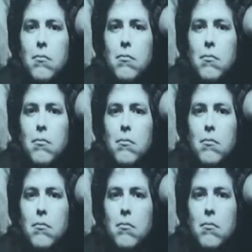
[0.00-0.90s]

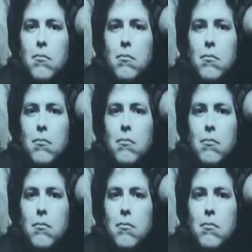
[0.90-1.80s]

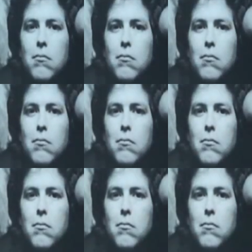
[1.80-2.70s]

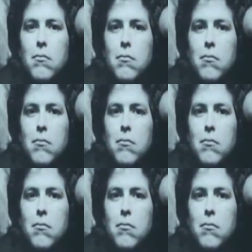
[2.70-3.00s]
[no speech]